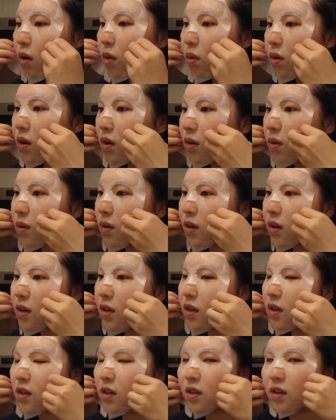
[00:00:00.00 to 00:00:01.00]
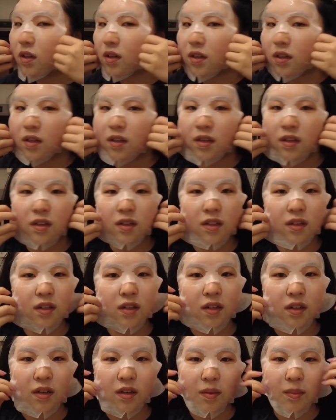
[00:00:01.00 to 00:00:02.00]
woo!
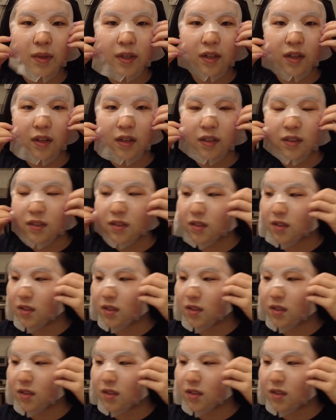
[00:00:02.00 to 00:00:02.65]
Oh my gosh,